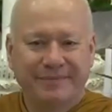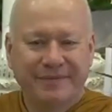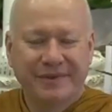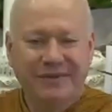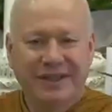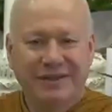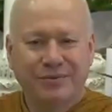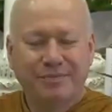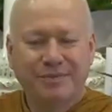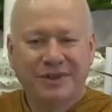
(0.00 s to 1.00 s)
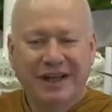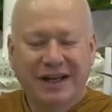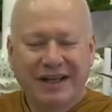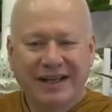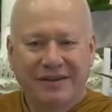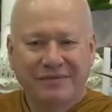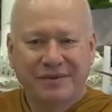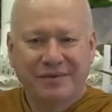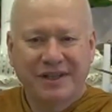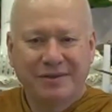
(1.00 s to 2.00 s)
They do die down for
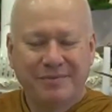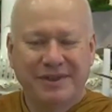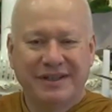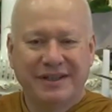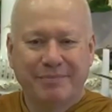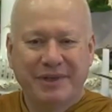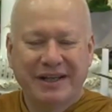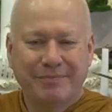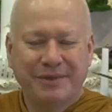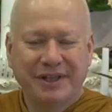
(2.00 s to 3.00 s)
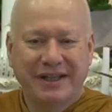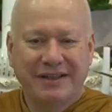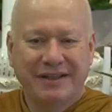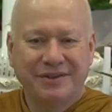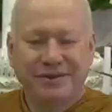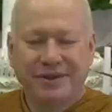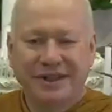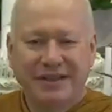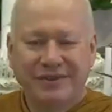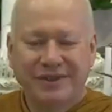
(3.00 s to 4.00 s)
a while, but then they pick up again, and you can
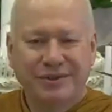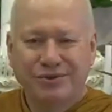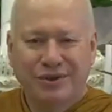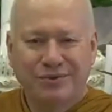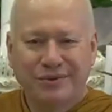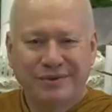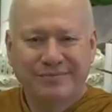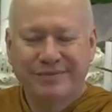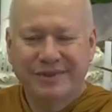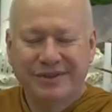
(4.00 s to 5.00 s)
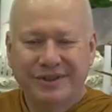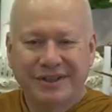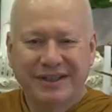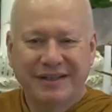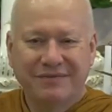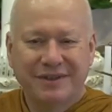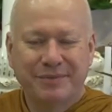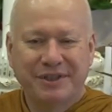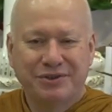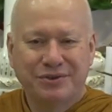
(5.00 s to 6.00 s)
never control them. You can never
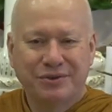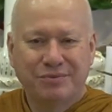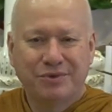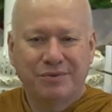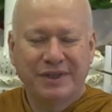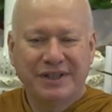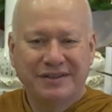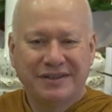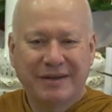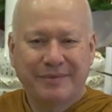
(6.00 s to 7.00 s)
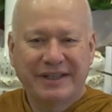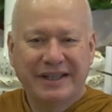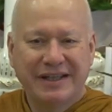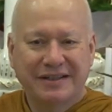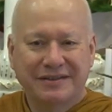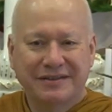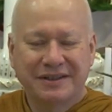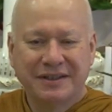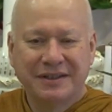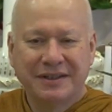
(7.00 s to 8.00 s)
be sure what wind is coming next.
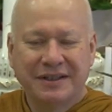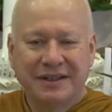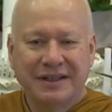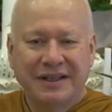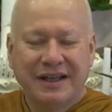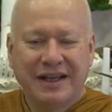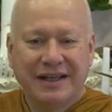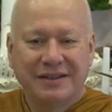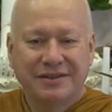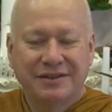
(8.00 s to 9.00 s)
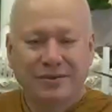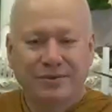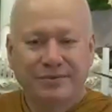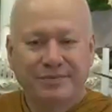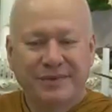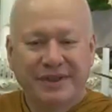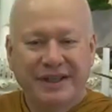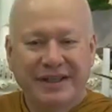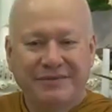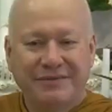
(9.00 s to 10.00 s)
And so
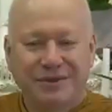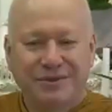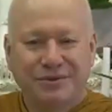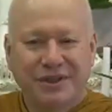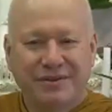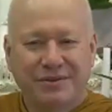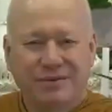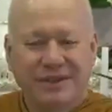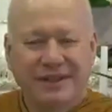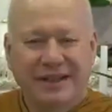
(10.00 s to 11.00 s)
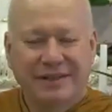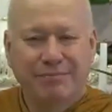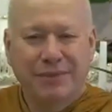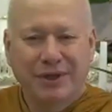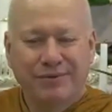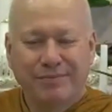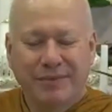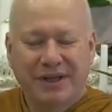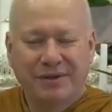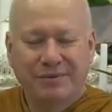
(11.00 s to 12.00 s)
leaves on a tree are always getting blown
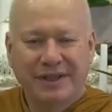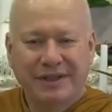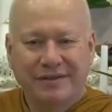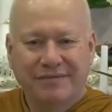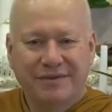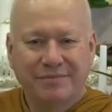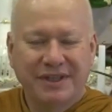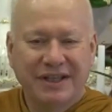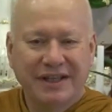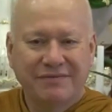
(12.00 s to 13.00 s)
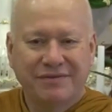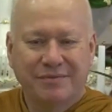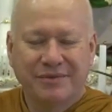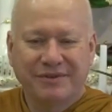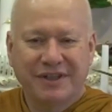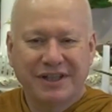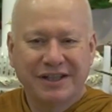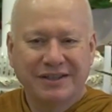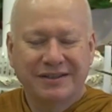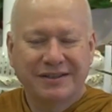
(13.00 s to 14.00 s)
by a wind from the left, from the
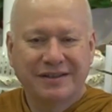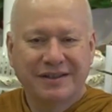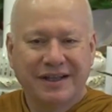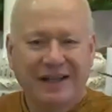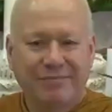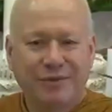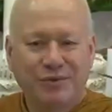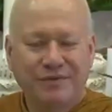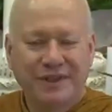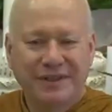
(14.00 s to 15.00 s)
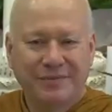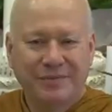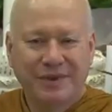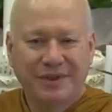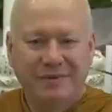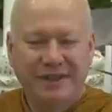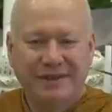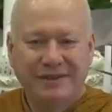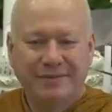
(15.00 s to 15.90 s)
right, and moving with the wind.